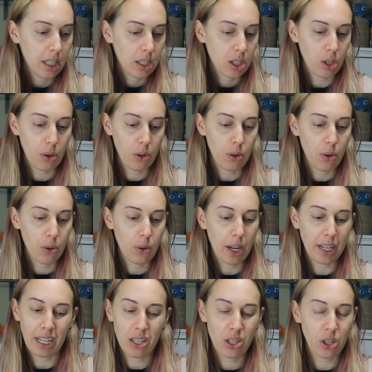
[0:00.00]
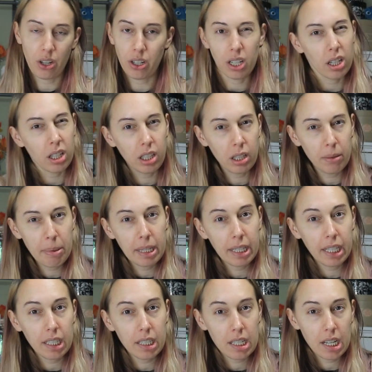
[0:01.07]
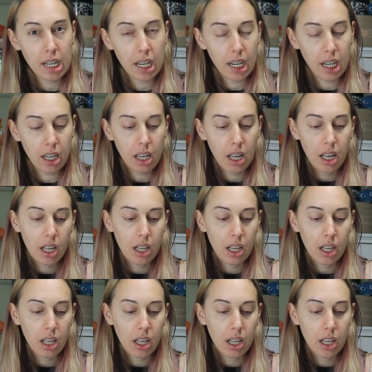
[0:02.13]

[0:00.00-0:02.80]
so, and I started a little bit late today,